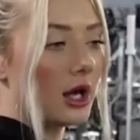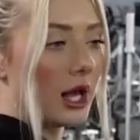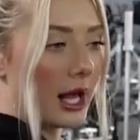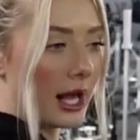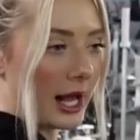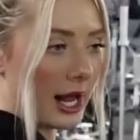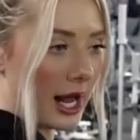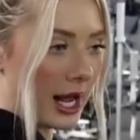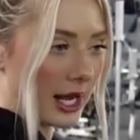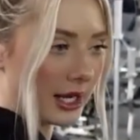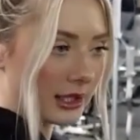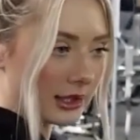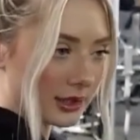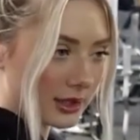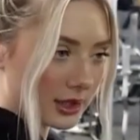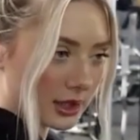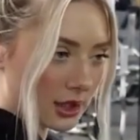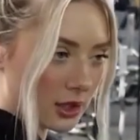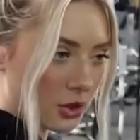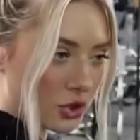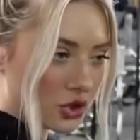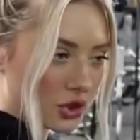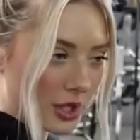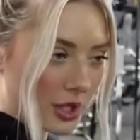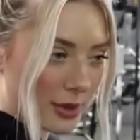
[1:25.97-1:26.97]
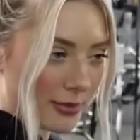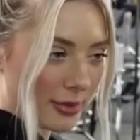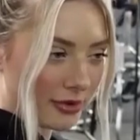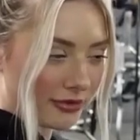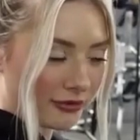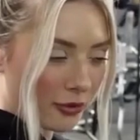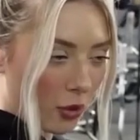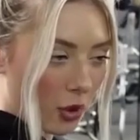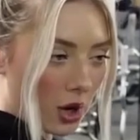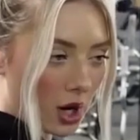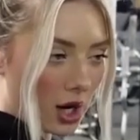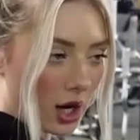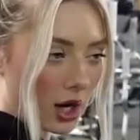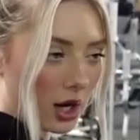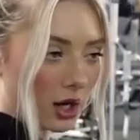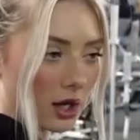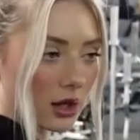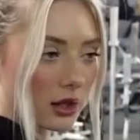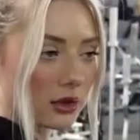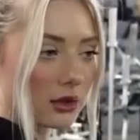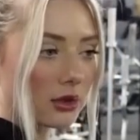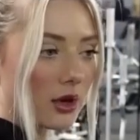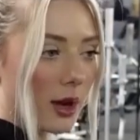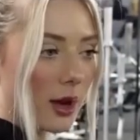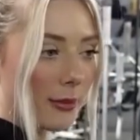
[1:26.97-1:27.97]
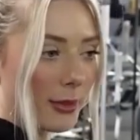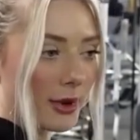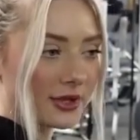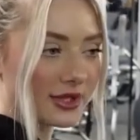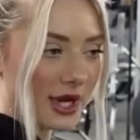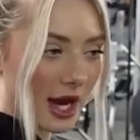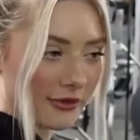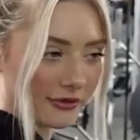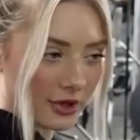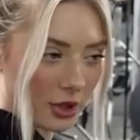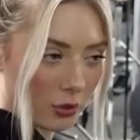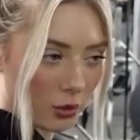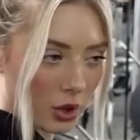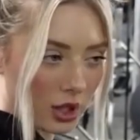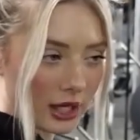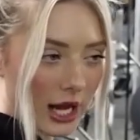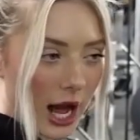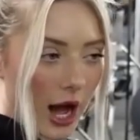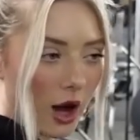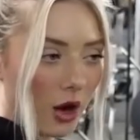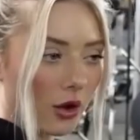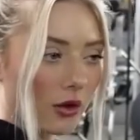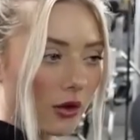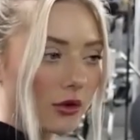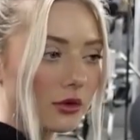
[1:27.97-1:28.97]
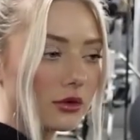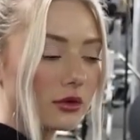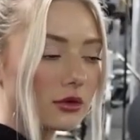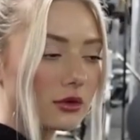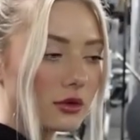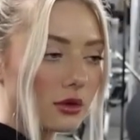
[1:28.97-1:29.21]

and usually before almost every workout,